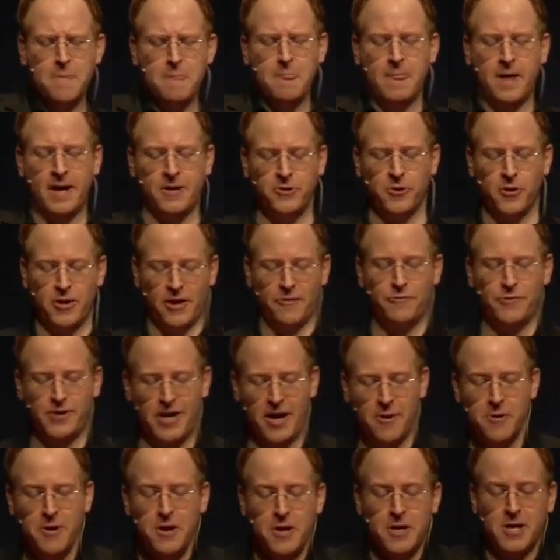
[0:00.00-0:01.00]
Ignore that for
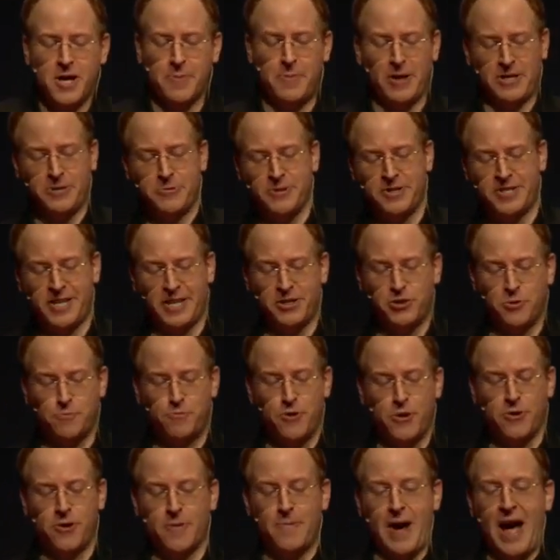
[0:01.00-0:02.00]
now. Go back to our scheduled program.